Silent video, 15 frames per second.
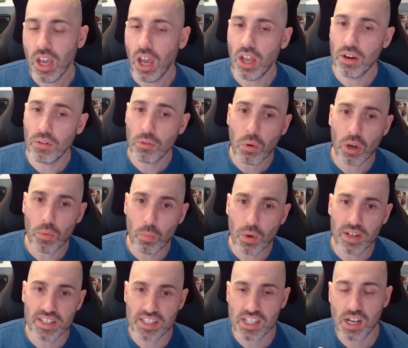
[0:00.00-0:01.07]
and are quite
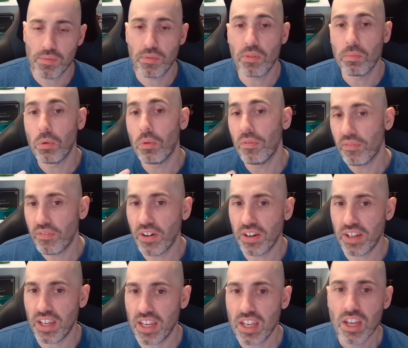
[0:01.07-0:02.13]
willing to cover the more
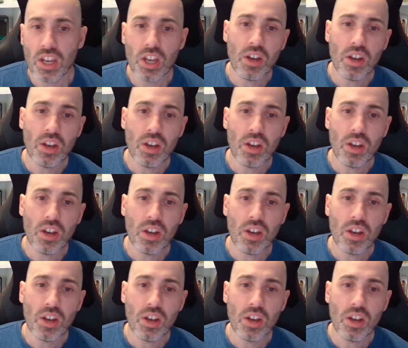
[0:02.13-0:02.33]
funny,